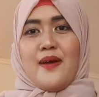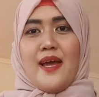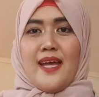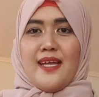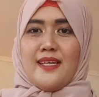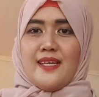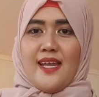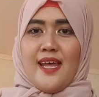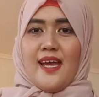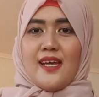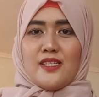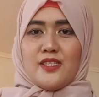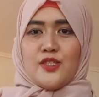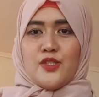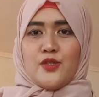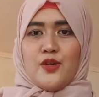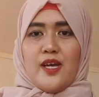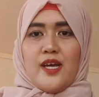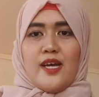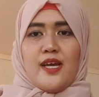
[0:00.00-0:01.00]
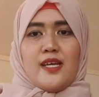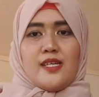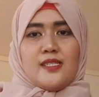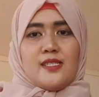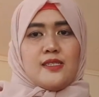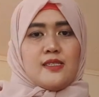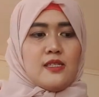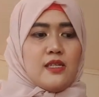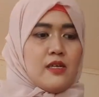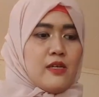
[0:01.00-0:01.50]
my next
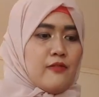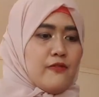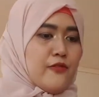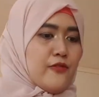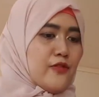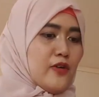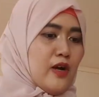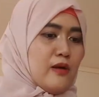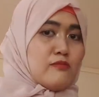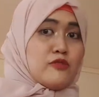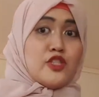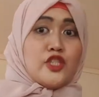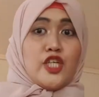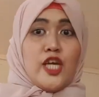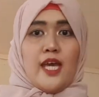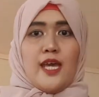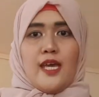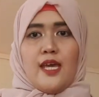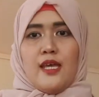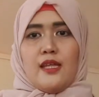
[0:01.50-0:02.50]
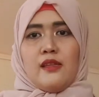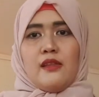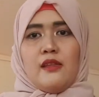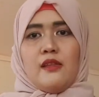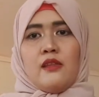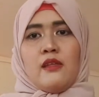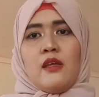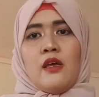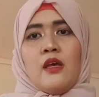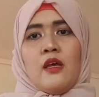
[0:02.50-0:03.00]
dress from
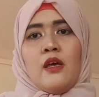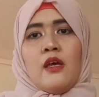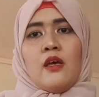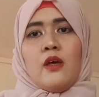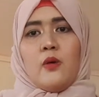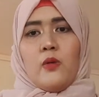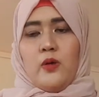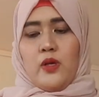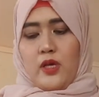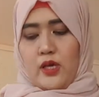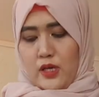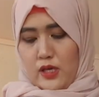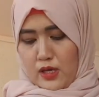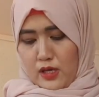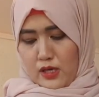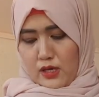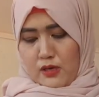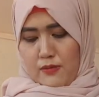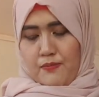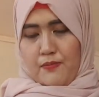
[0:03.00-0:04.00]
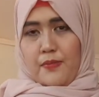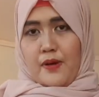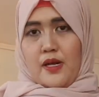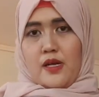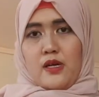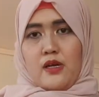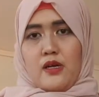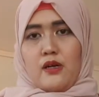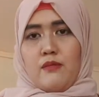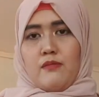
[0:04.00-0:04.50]
Shein. Okay,
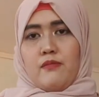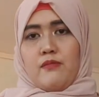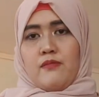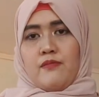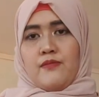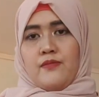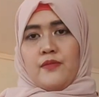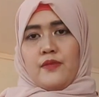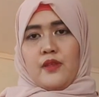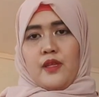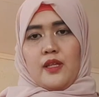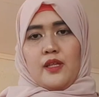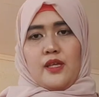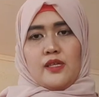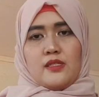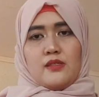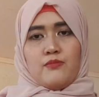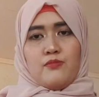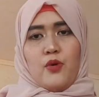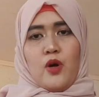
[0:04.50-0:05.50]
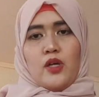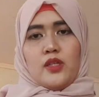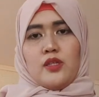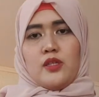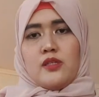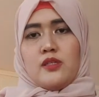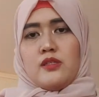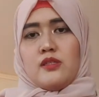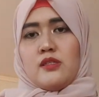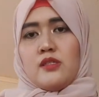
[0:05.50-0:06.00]
parang it has
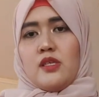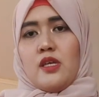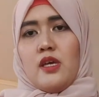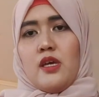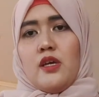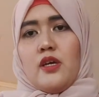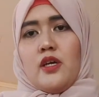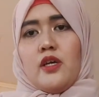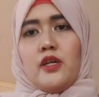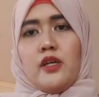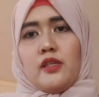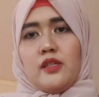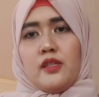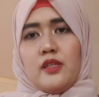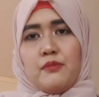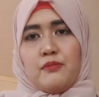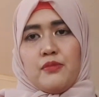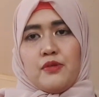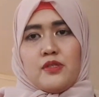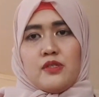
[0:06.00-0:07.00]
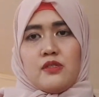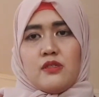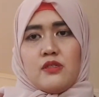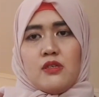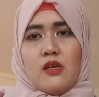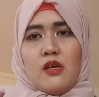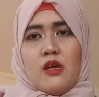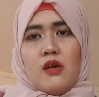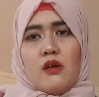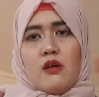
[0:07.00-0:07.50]
buttons here. Tapos,
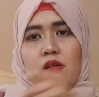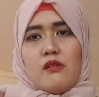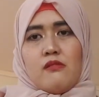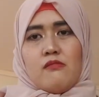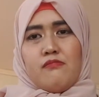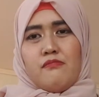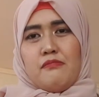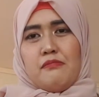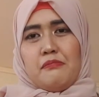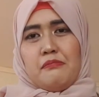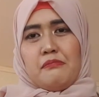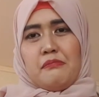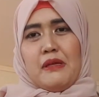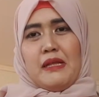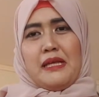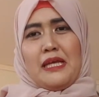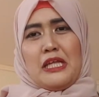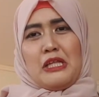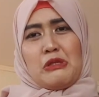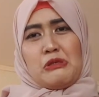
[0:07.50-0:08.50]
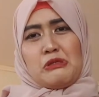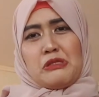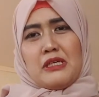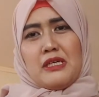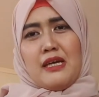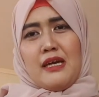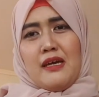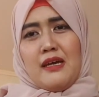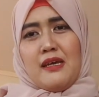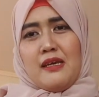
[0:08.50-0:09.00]
parang gito siya,
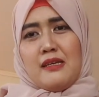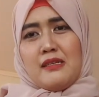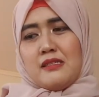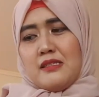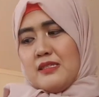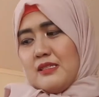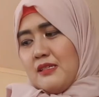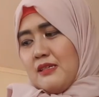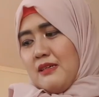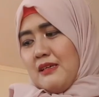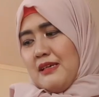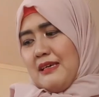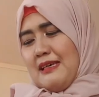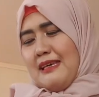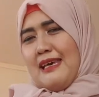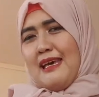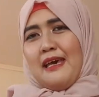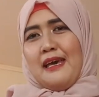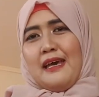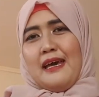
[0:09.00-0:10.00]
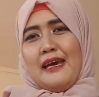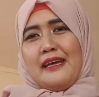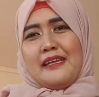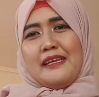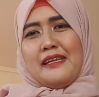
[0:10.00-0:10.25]
guys. I